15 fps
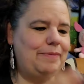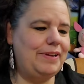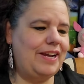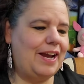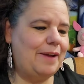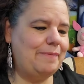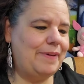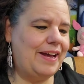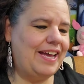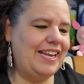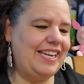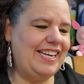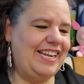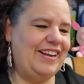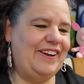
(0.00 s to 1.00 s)
me I'm
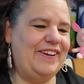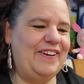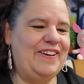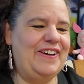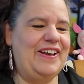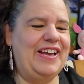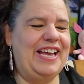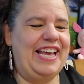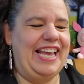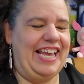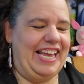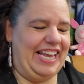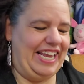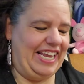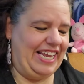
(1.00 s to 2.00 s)
Honey. Oh.
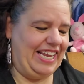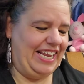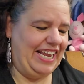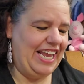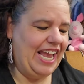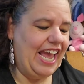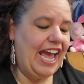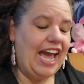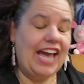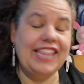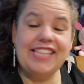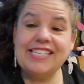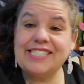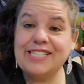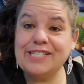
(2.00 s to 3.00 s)

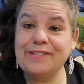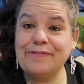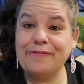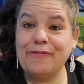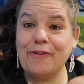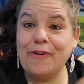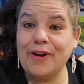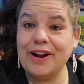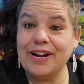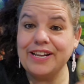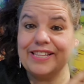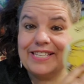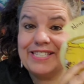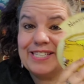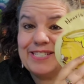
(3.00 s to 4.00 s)
And this is for,
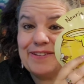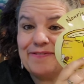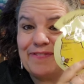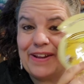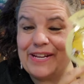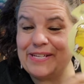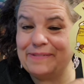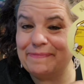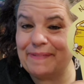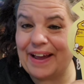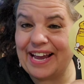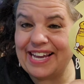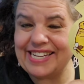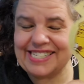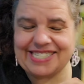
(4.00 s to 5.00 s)
this is a face
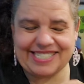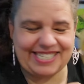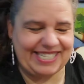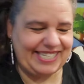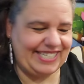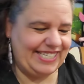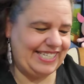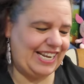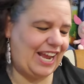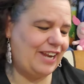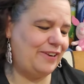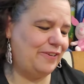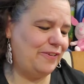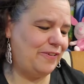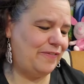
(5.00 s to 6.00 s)
mask. Now, I
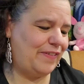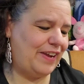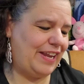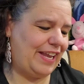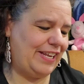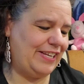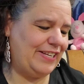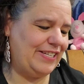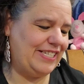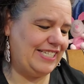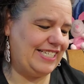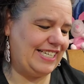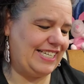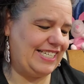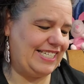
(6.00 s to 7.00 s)
don't know if I can use
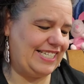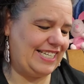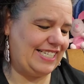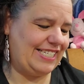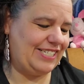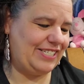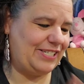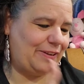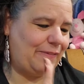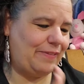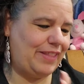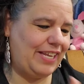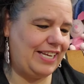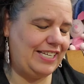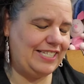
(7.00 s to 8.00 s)
this because there's some
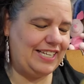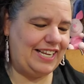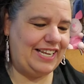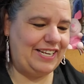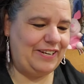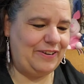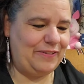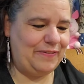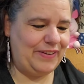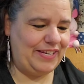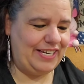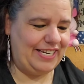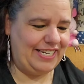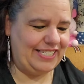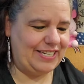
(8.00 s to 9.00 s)
things that, oh my
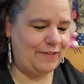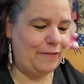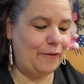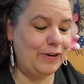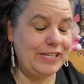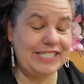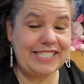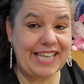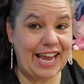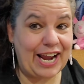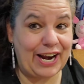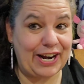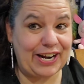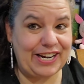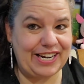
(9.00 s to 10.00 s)
goodness, I'm always
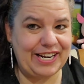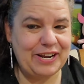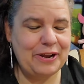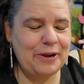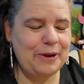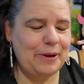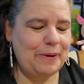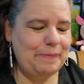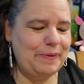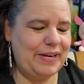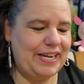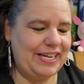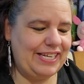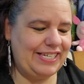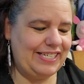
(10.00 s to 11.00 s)
scared
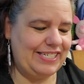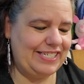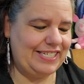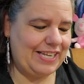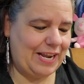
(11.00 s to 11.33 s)
because